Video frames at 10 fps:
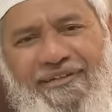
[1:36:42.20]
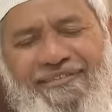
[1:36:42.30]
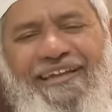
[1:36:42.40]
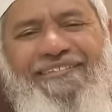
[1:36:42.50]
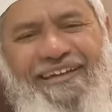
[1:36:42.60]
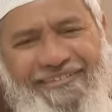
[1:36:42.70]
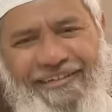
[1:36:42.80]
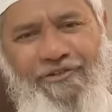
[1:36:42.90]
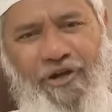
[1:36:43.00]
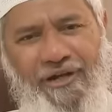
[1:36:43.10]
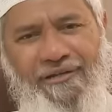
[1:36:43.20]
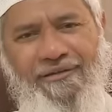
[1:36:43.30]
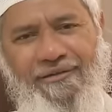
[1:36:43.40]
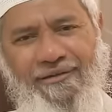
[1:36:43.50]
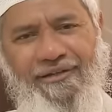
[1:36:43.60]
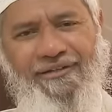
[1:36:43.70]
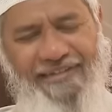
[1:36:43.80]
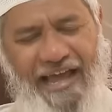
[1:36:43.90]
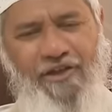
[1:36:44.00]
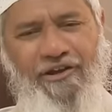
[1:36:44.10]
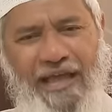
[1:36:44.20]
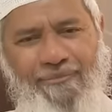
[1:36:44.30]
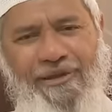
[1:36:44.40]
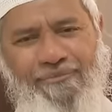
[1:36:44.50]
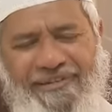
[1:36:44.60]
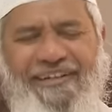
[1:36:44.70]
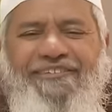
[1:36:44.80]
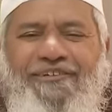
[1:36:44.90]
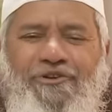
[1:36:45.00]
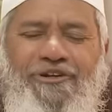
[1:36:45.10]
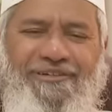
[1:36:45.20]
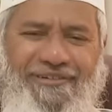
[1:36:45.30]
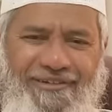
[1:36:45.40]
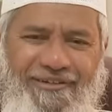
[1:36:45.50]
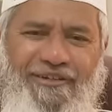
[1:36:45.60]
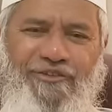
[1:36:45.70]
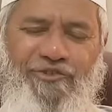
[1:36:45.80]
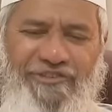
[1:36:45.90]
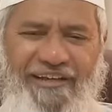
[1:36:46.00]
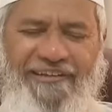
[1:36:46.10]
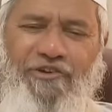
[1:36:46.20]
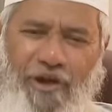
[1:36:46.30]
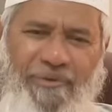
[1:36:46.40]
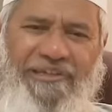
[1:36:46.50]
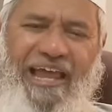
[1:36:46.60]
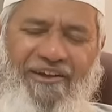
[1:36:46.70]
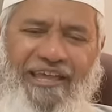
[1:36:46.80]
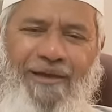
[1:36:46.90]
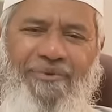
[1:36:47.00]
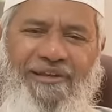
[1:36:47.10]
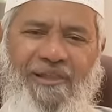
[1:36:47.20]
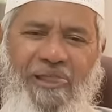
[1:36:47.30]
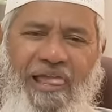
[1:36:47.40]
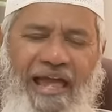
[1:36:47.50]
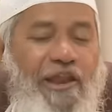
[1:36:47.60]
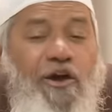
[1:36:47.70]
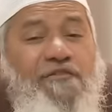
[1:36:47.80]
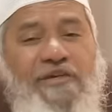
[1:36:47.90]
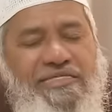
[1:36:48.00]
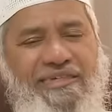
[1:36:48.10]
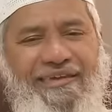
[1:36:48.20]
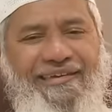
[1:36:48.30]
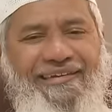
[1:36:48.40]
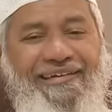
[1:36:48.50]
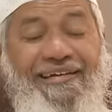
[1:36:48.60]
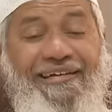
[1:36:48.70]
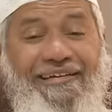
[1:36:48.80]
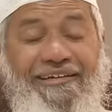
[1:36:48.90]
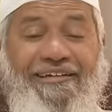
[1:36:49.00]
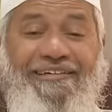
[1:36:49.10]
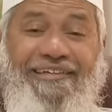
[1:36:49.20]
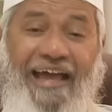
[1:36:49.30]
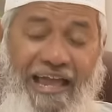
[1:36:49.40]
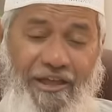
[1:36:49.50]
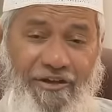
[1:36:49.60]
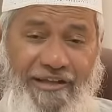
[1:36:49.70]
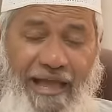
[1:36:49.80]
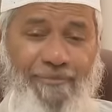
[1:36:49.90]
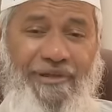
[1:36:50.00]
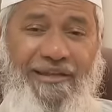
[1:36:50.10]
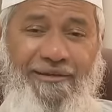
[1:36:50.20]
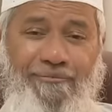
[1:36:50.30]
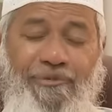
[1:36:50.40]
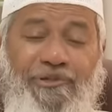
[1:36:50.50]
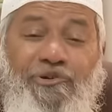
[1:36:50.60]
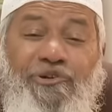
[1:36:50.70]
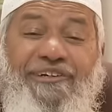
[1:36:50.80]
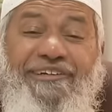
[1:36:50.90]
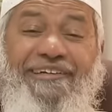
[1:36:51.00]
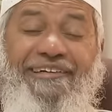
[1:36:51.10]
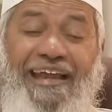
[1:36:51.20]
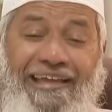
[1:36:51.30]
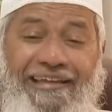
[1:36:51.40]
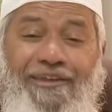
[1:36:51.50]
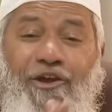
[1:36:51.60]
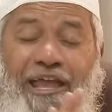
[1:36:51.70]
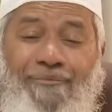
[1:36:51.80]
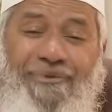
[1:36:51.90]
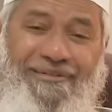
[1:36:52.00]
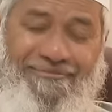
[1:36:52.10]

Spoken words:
that trust in God, tie your camel, but trust in God. So trust in God, but tie your camel. And I always say, tie your camel, but don't strangle your camel.